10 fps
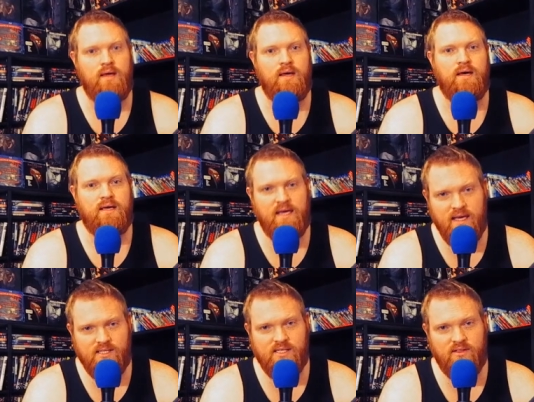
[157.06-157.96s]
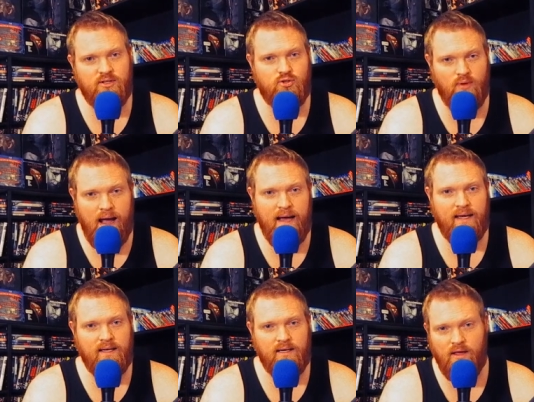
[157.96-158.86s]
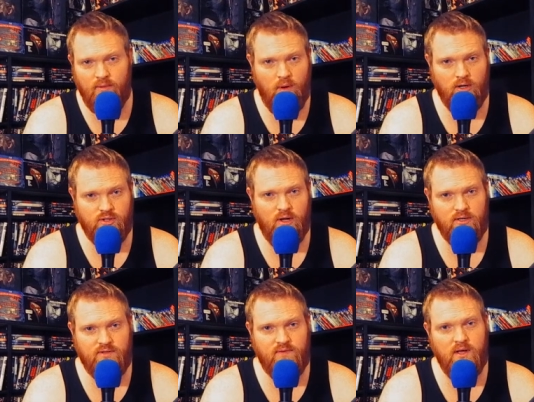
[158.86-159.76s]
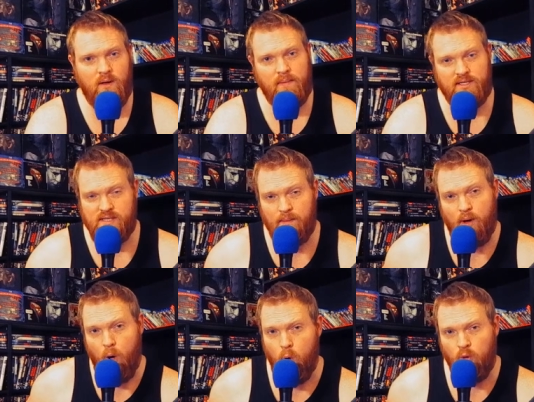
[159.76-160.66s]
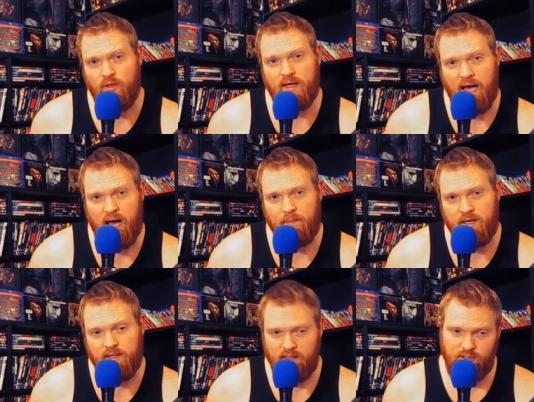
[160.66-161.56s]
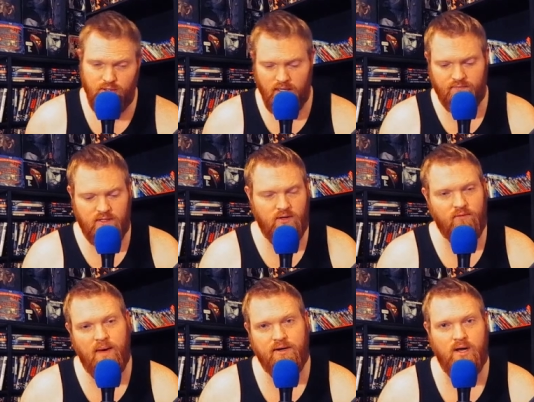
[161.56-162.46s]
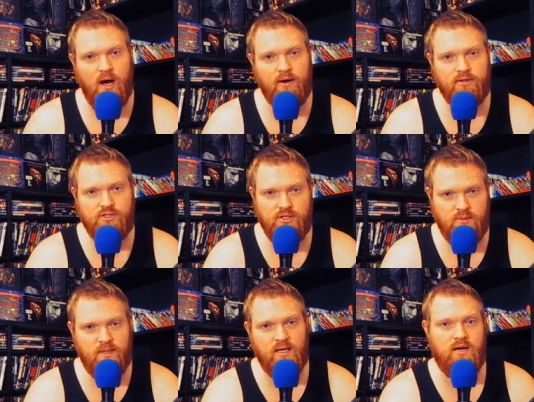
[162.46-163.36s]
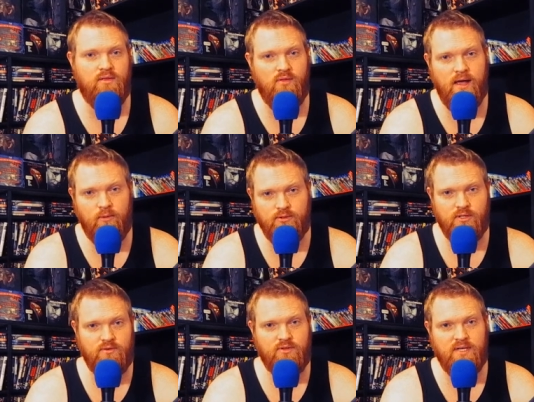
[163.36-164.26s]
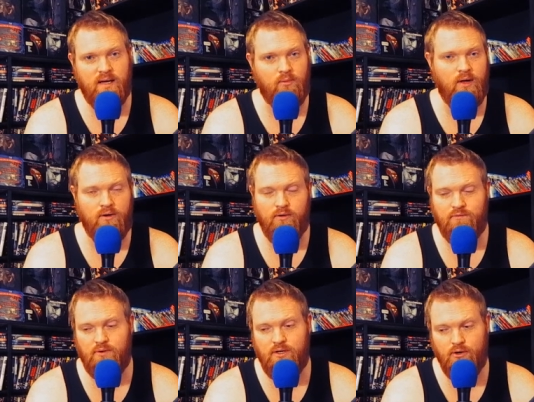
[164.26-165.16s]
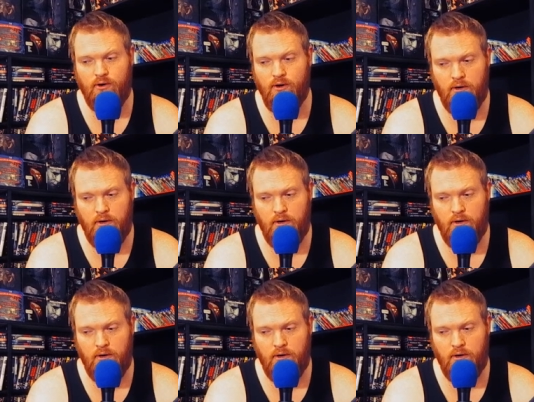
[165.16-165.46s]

Kiss of the Dragon, another martial arts film, except hold the comedy. And you're going to have to deal with my daughter. She's speaking another language under the table. I don't know if you can hear her.